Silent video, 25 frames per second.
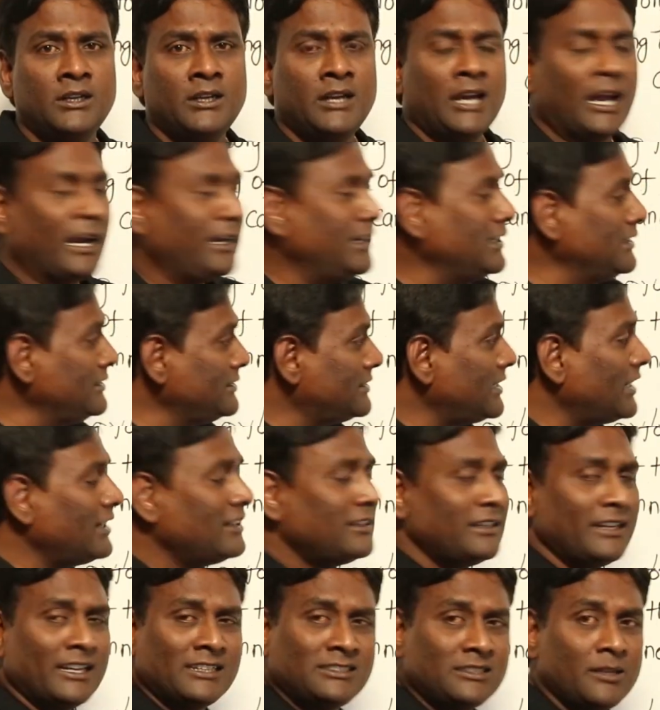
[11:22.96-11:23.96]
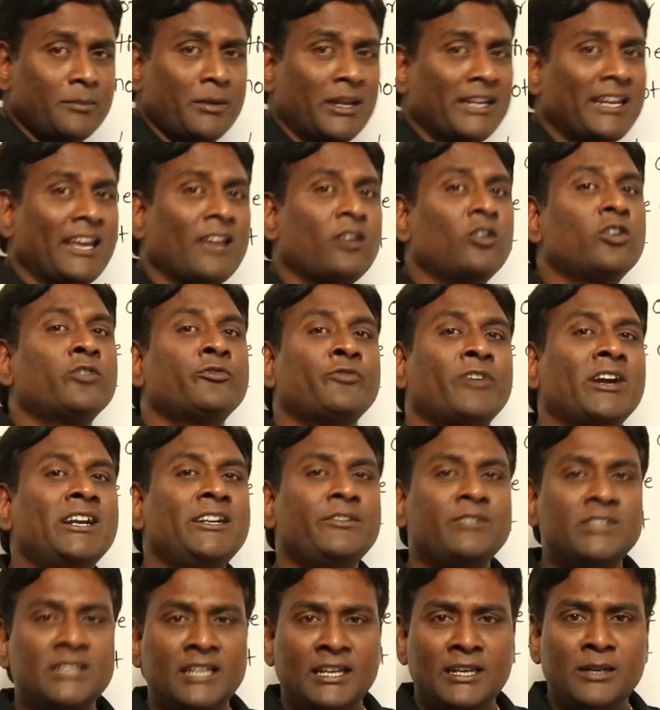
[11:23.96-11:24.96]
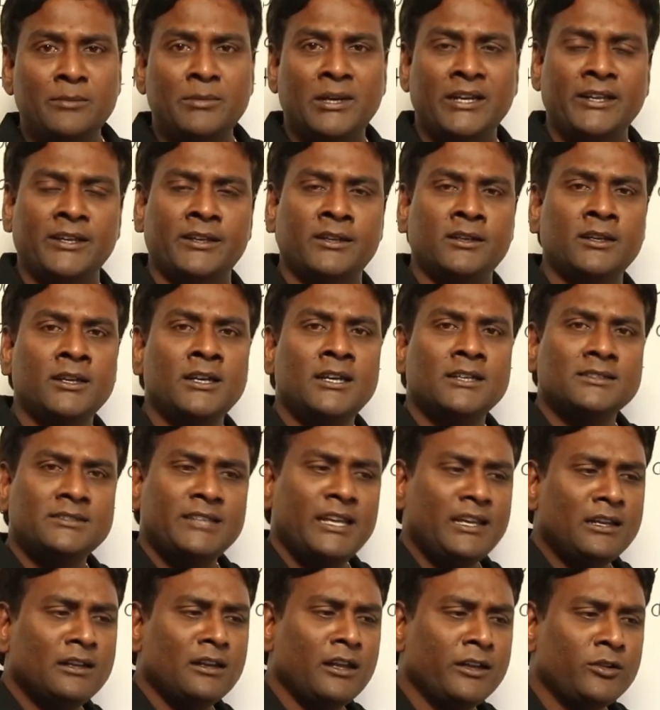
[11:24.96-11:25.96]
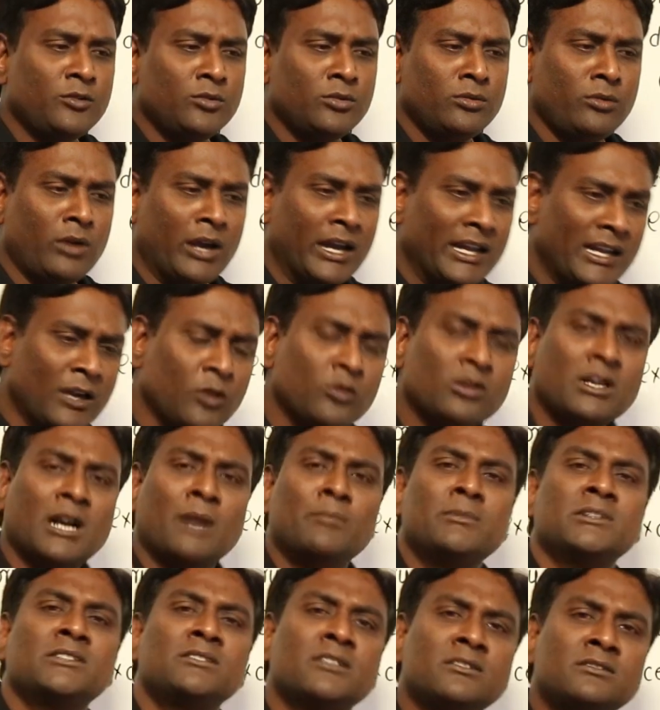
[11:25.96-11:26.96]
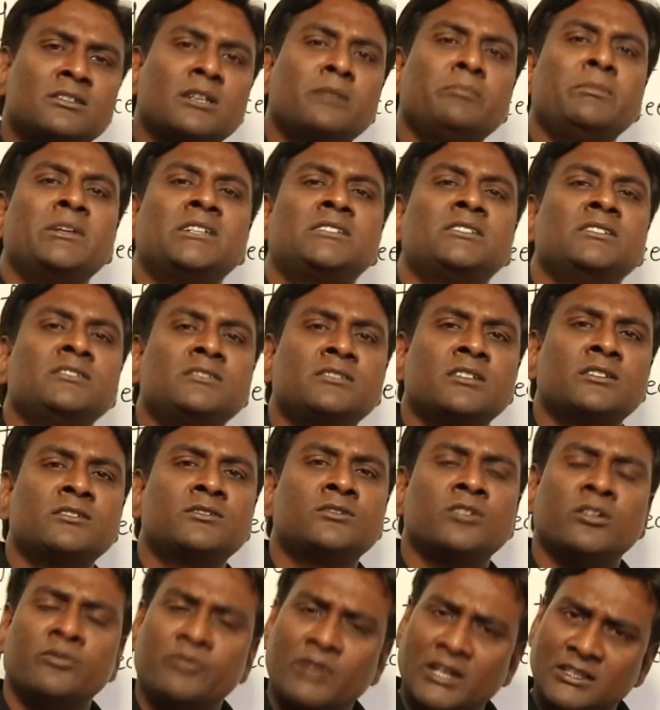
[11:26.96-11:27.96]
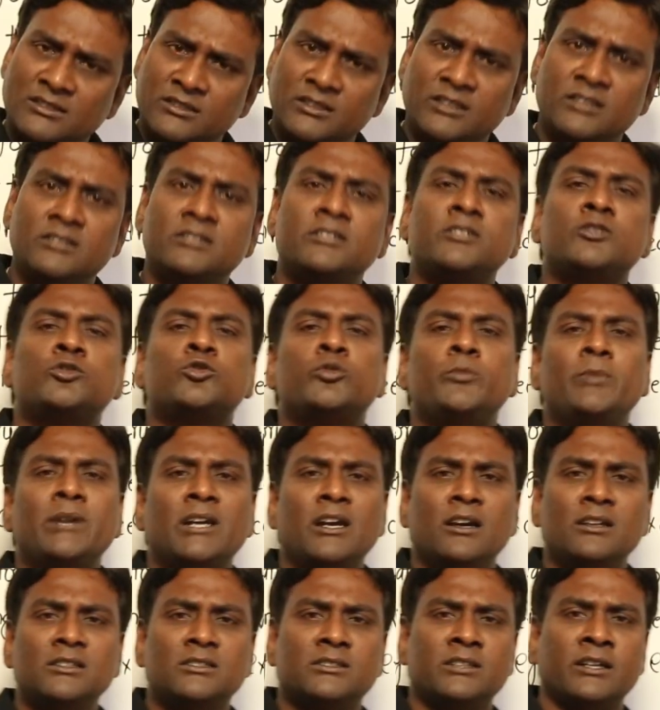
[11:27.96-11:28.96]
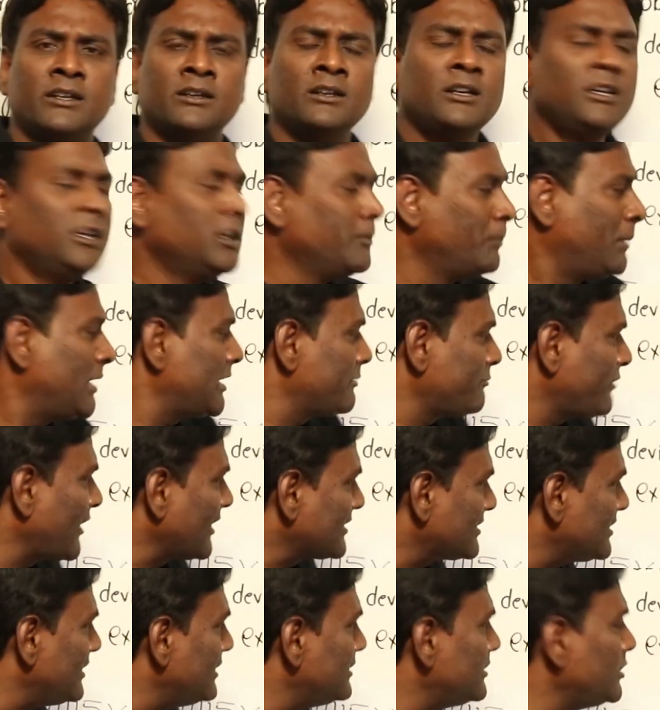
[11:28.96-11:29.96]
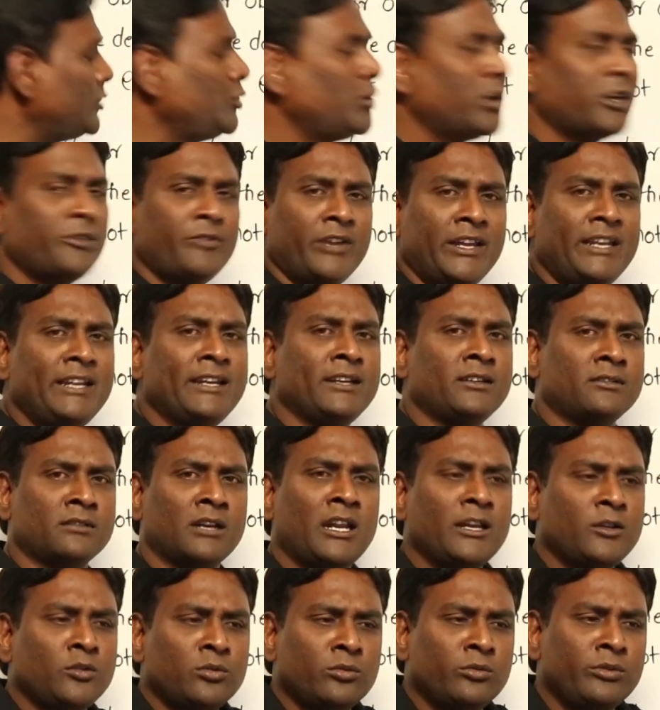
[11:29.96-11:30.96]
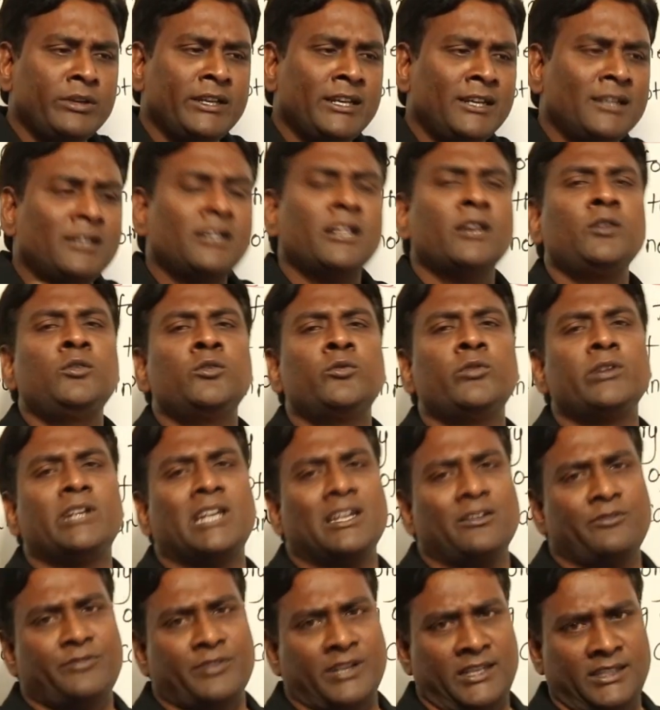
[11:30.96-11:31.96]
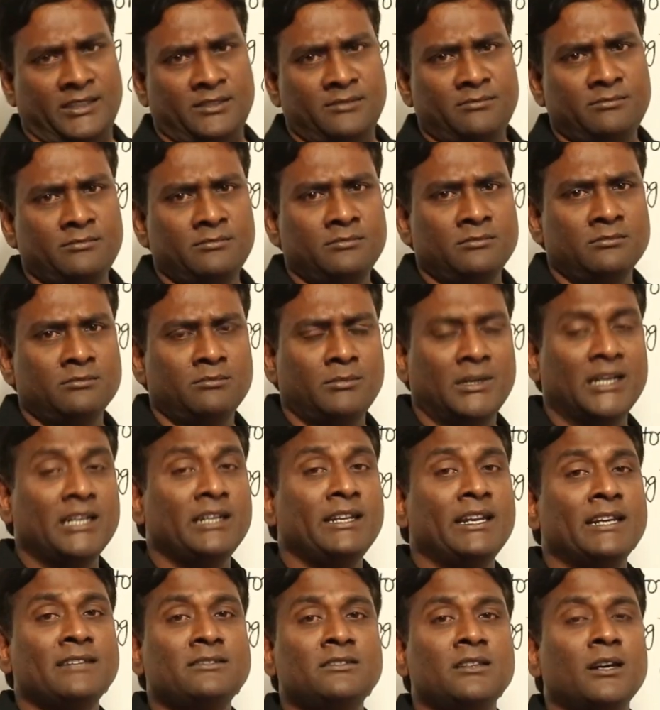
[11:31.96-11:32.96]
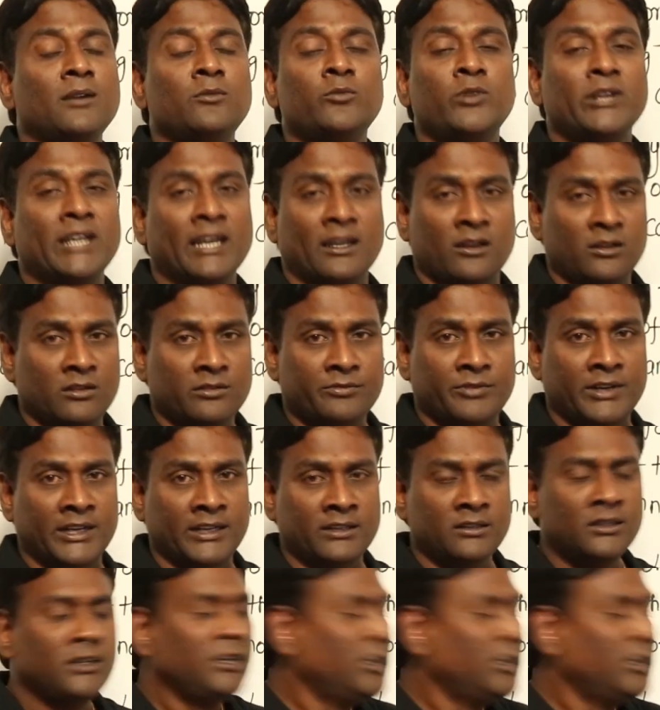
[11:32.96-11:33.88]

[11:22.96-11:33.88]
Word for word: And inside the exam, I cannot fight with anybody saying like, you know, I have common sense or machine sense of flux density should be constant, but flux density you are varying. Like, you know, in interview we can fight, but in exam we cannot fight.